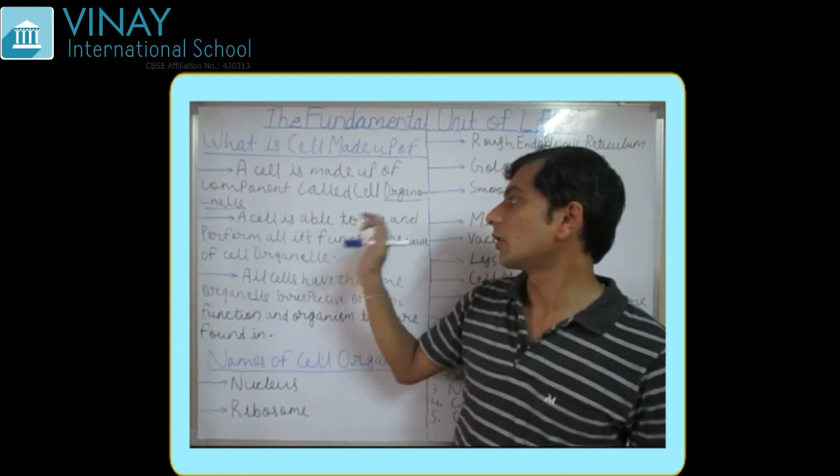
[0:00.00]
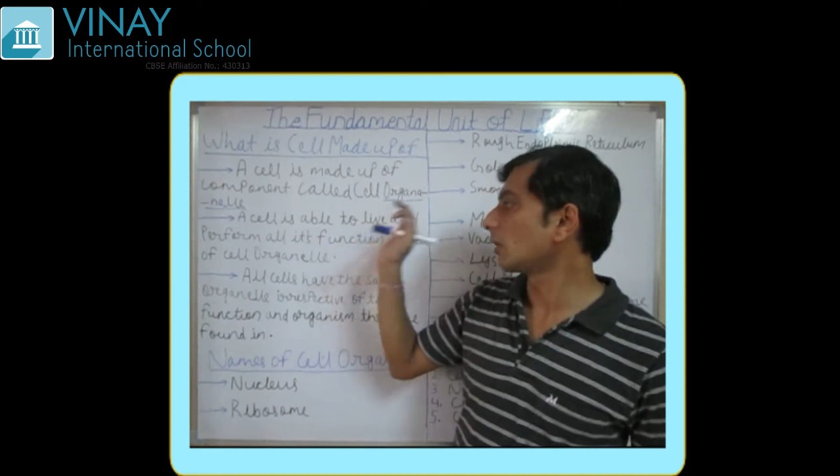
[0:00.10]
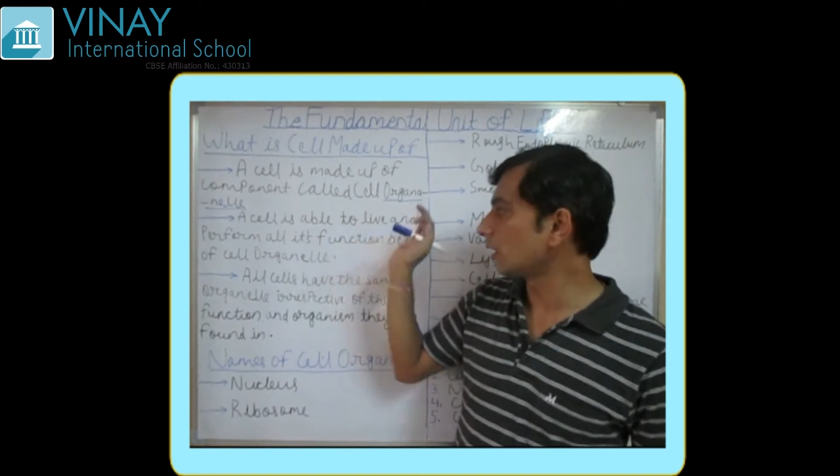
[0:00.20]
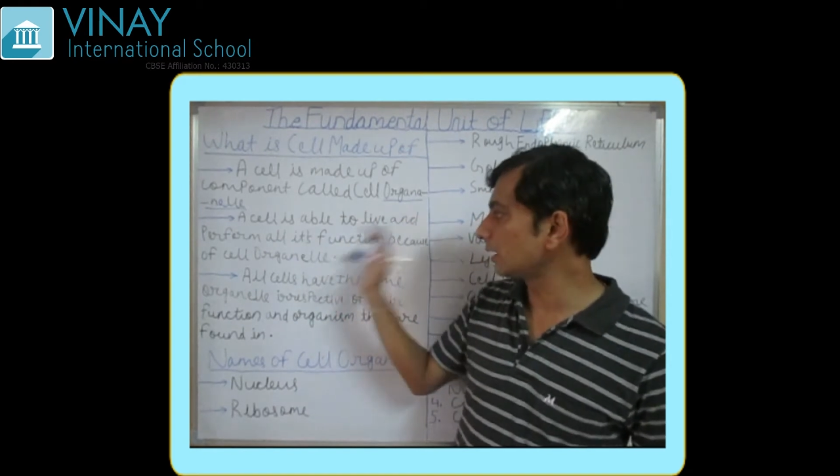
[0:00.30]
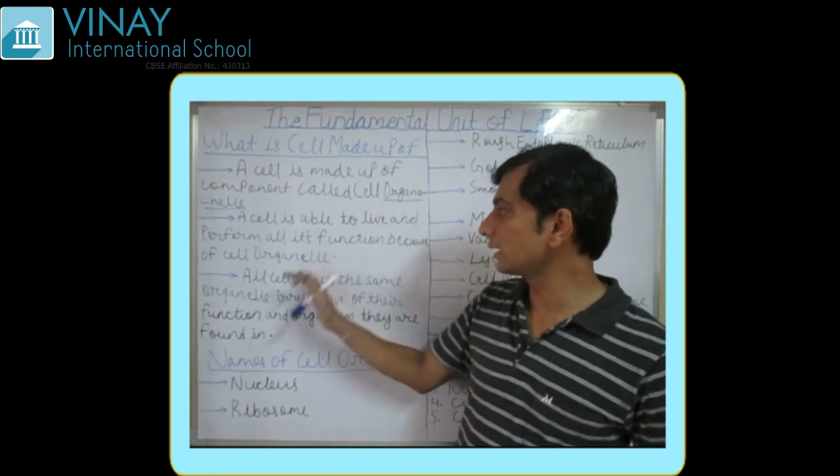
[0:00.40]

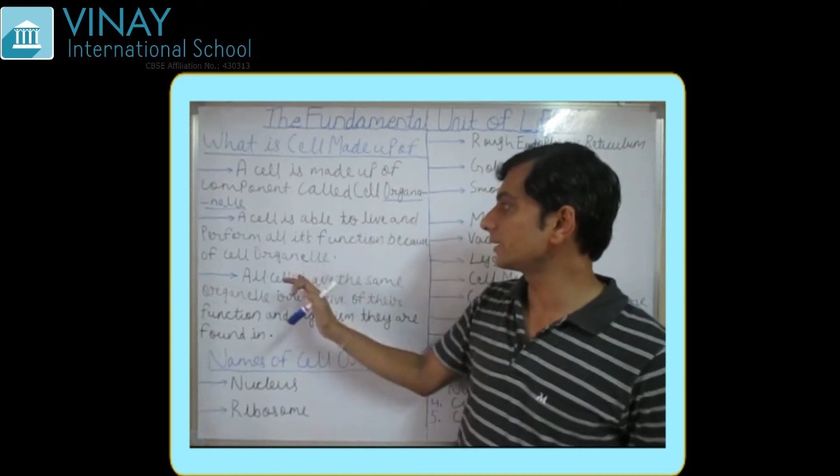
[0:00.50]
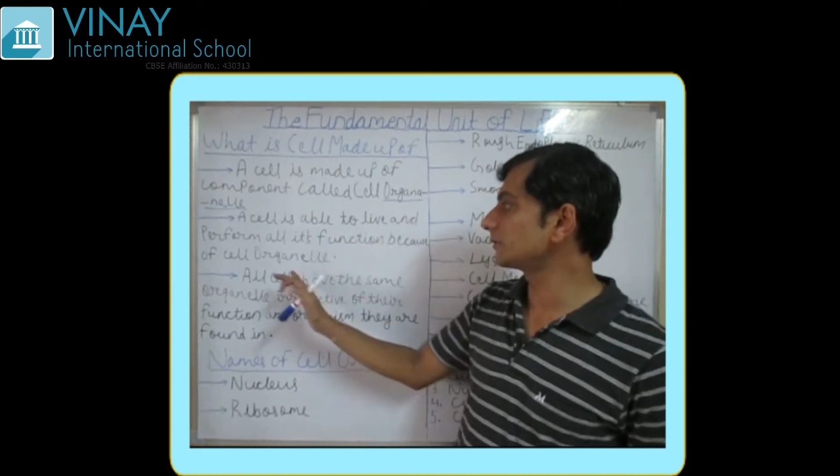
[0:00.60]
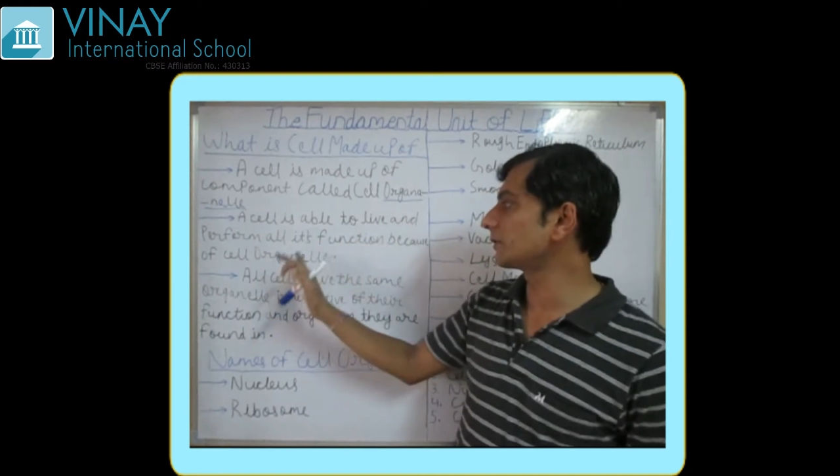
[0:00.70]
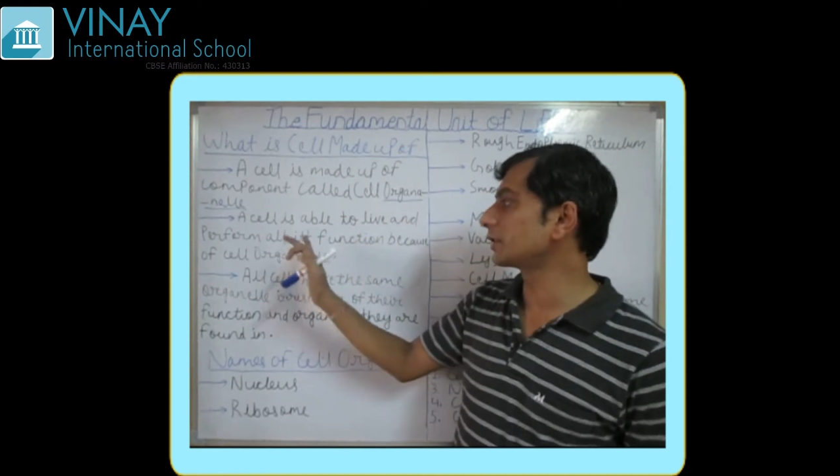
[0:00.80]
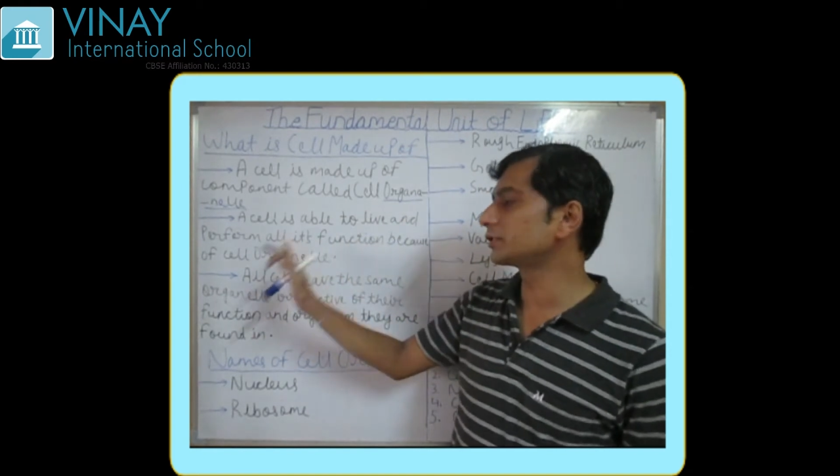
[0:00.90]
all
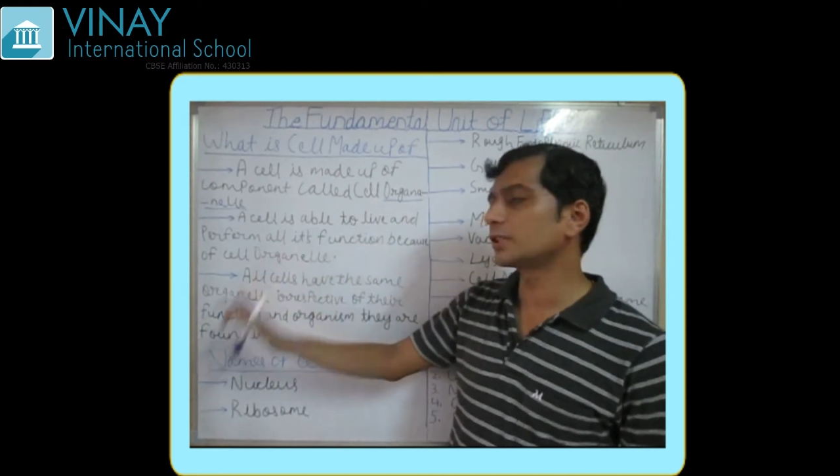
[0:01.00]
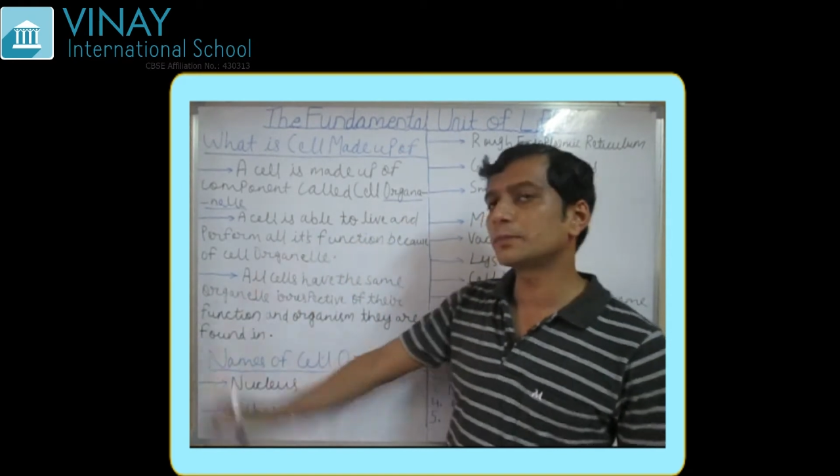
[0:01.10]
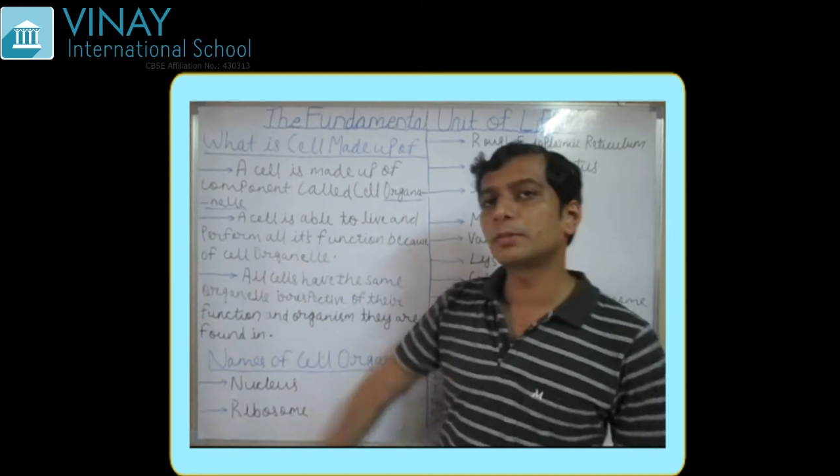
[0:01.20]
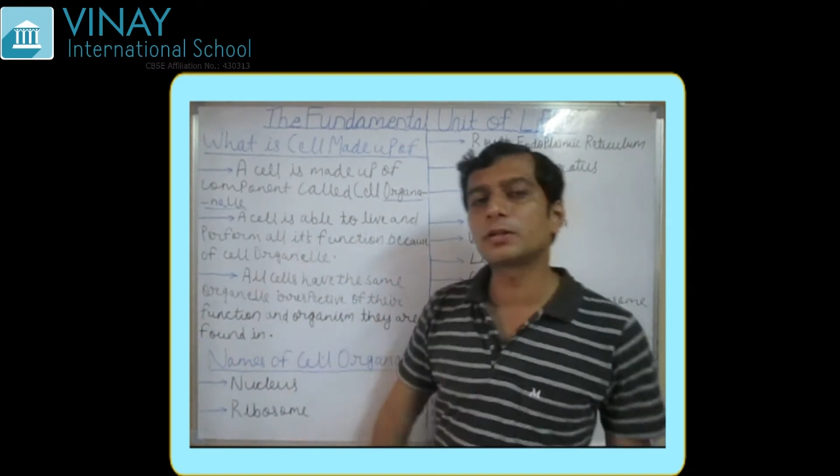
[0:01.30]
its function